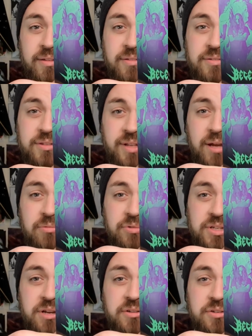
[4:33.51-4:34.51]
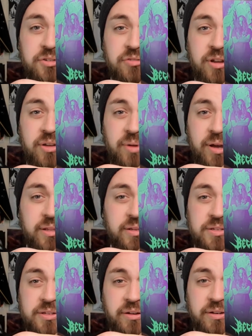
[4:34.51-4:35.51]
So that will tell you straight away that
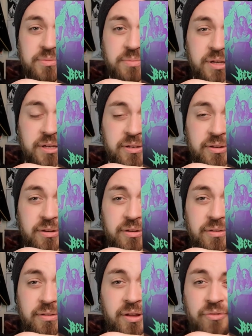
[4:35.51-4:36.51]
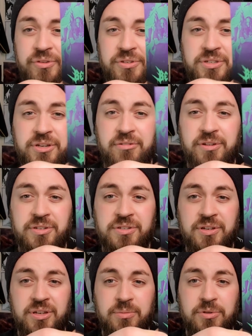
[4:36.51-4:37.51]
these guys mean nothing serious
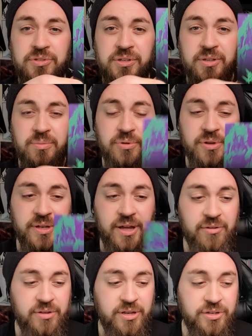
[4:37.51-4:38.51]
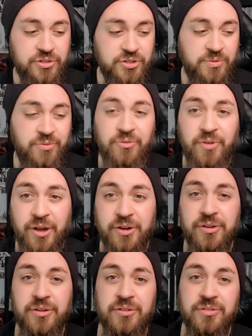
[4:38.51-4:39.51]
in the music they're putting out. It is just
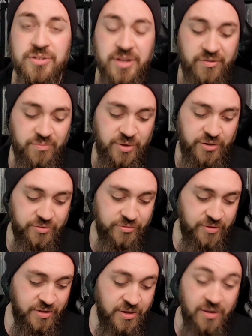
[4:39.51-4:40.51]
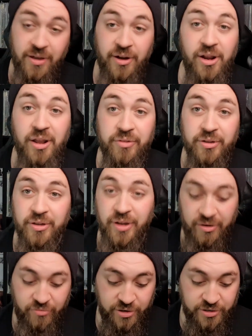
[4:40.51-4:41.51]
fun death metal, and I love it.
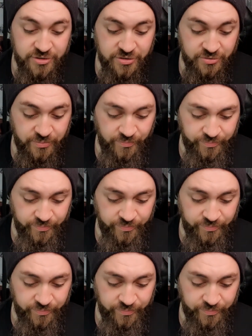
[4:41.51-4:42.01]
I really do.